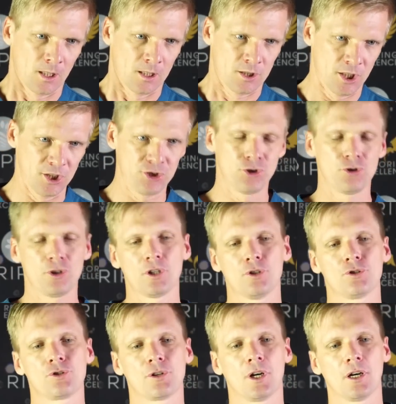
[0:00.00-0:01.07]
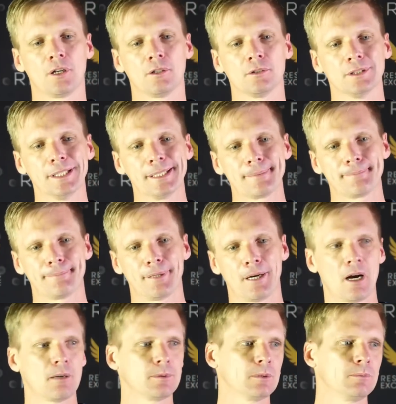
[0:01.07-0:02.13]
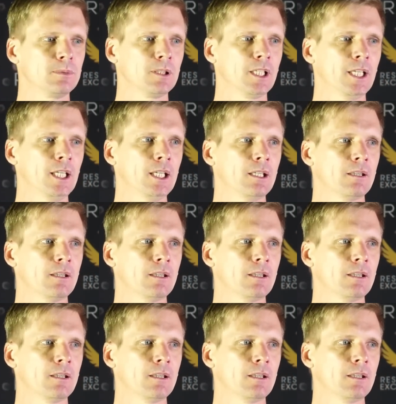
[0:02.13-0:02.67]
Tissue control is probably